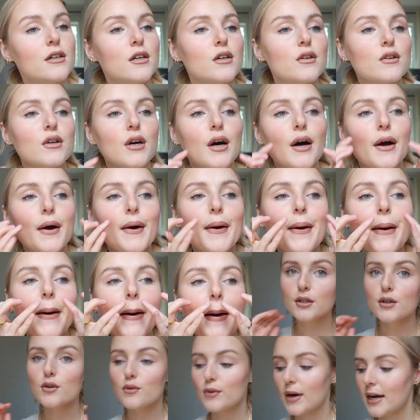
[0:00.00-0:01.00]
Okay,
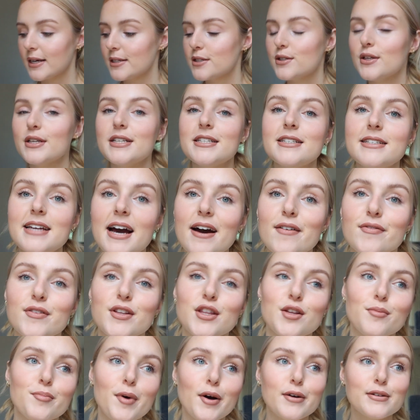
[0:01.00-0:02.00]
right, so it's
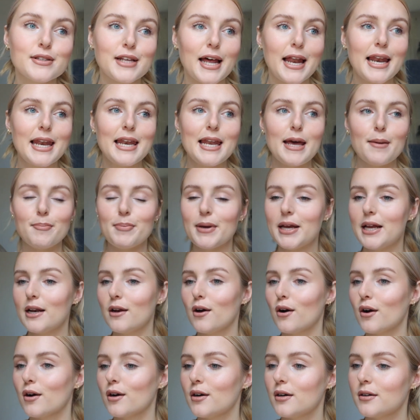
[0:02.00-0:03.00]
definitely the most lippy
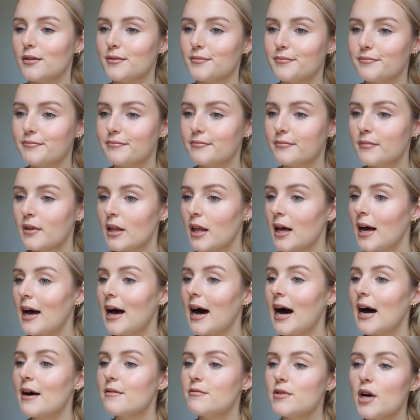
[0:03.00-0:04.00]
look.
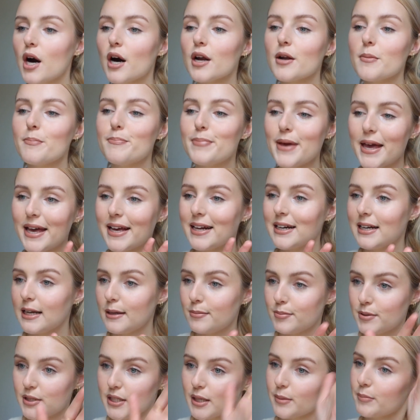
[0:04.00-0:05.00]
I'm not a big
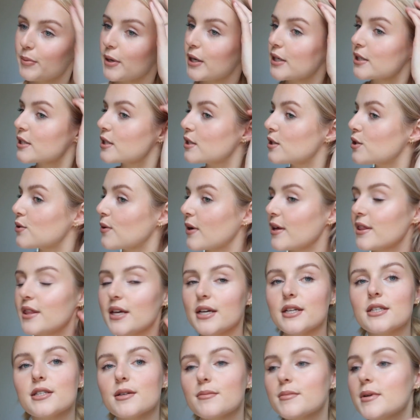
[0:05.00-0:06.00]
lipstick person, so I
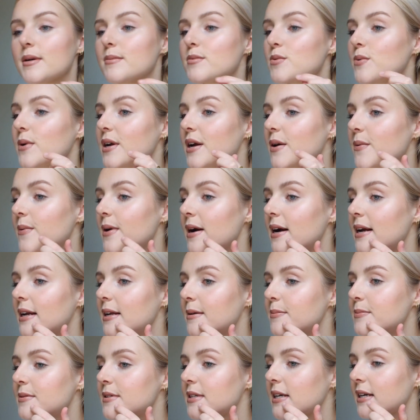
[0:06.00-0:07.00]
think sometimes when I wear
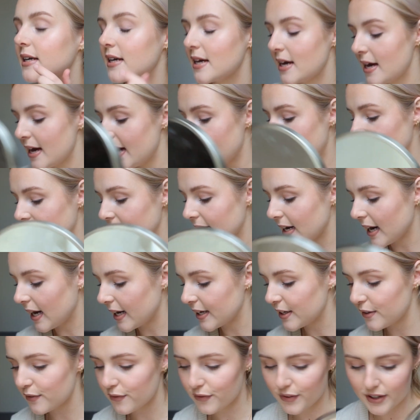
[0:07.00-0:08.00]
lipstick it
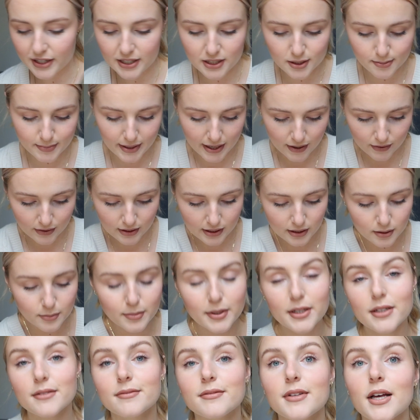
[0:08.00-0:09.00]
kind of freaks me out a little
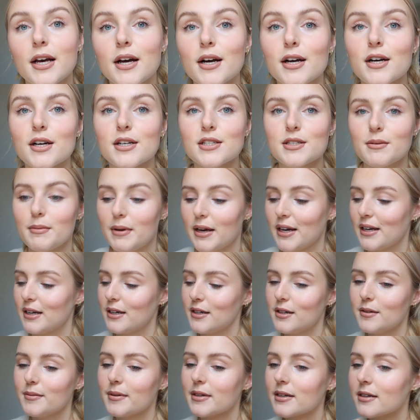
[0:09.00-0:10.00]
bit, because I'm like,
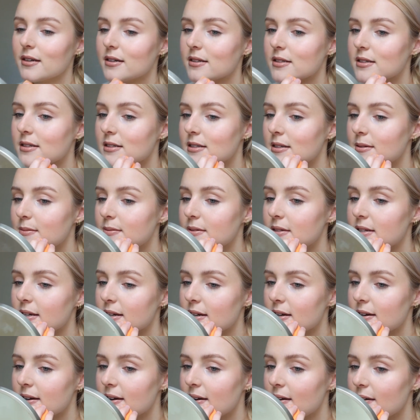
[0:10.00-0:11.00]
oh my gosh, it's
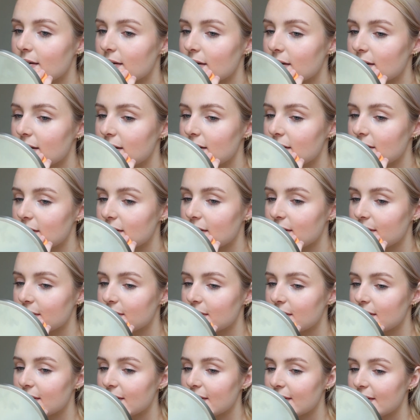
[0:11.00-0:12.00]
lipstick, what do I do with
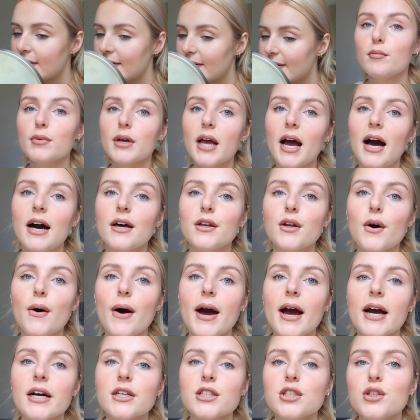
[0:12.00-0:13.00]
lipstick? Yeah, no,
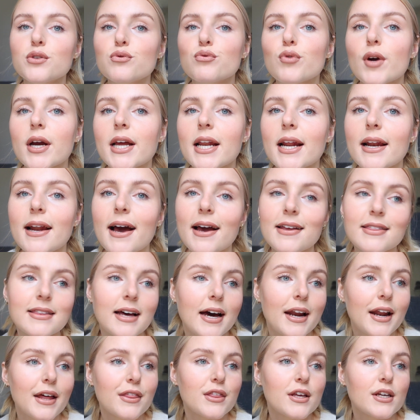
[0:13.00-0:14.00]
I actually really like
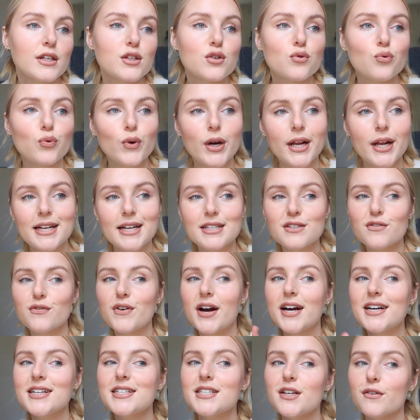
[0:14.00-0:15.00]
that. I think it's a
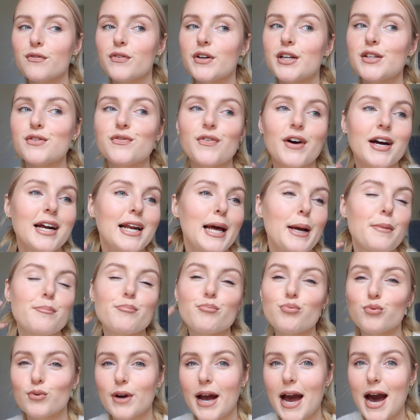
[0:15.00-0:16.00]
very different, it's very
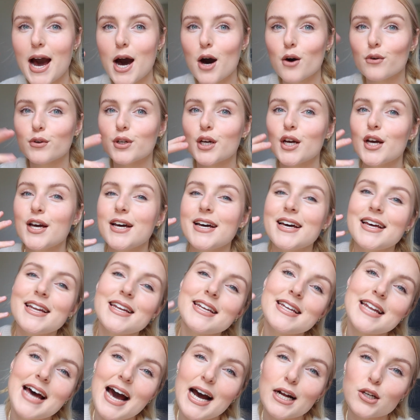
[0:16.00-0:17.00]
like brown,
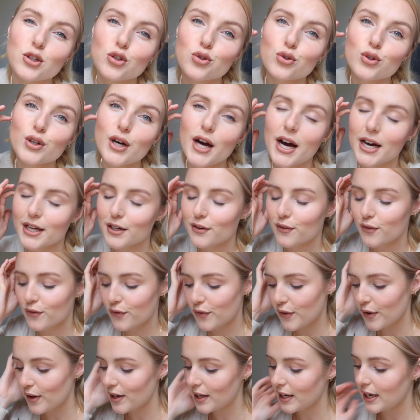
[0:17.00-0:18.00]
natural kind
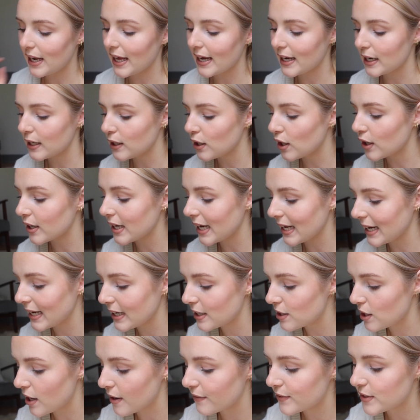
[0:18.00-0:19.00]
of like look, and I
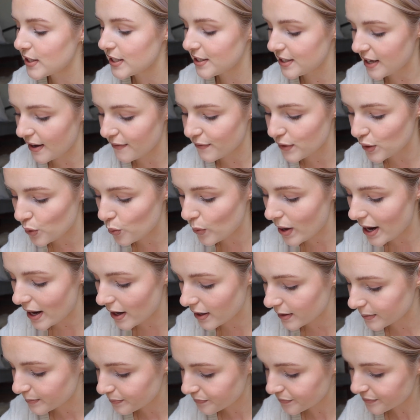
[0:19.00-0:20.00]
could obviously definitely
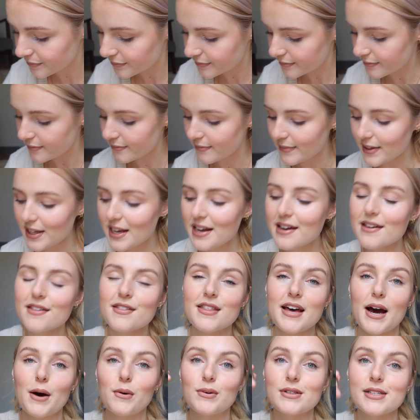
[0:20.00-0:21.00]
wear
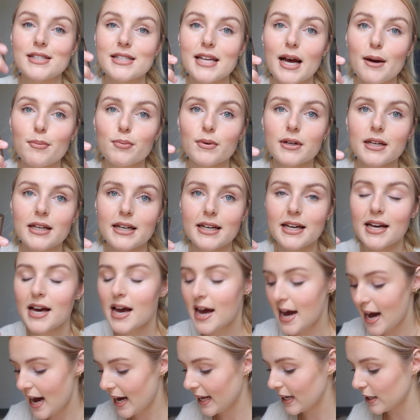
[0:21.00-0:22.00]
that one separately,
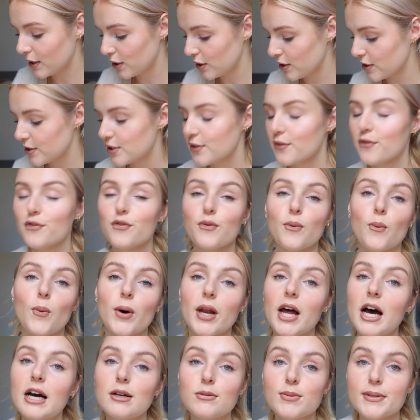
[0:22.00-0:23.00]
and I could also
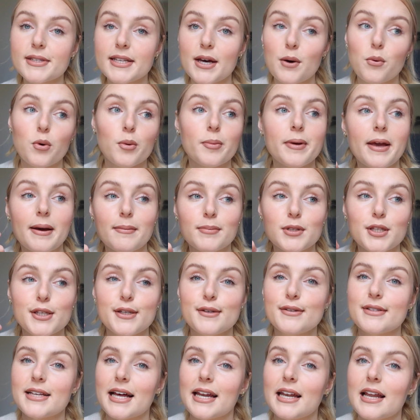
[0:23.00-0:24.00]
100% will be able to
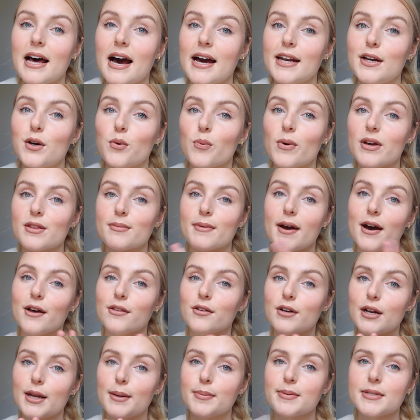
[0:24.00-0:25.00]
use that liner with my
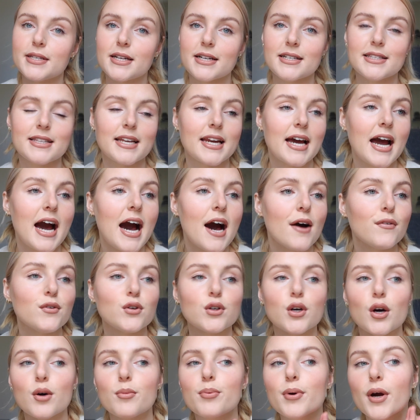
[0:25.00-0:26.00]
other lipsticks that I have.
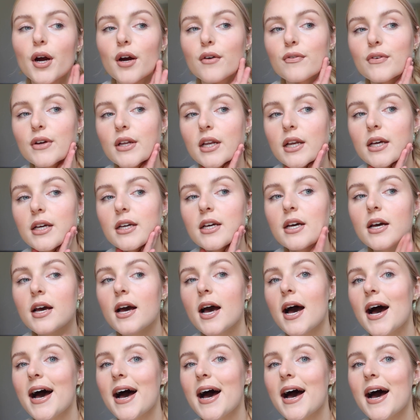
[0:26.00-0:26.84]
Will go perfectly.